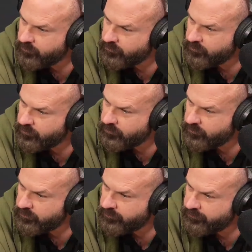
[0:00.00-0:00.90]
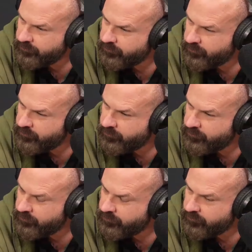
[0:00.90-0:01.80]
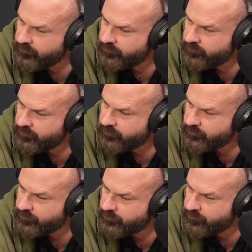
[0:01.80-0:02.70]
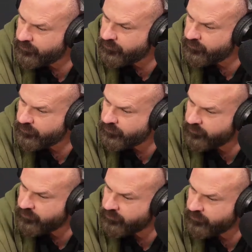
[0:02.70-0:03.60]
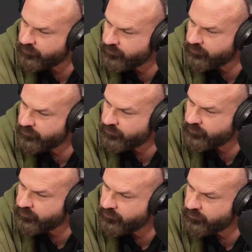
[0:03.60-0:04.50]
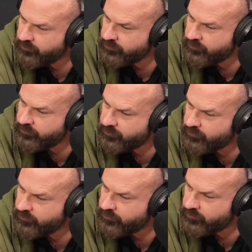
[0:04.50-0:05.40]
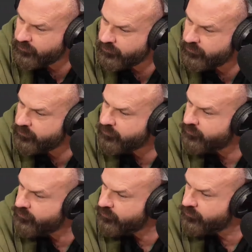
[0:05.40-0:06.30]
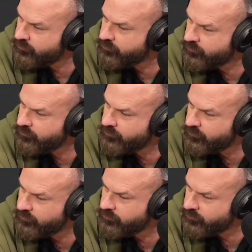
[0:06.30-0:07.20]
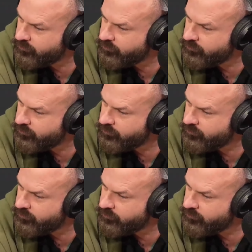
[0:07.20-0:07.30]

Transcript: [no speech]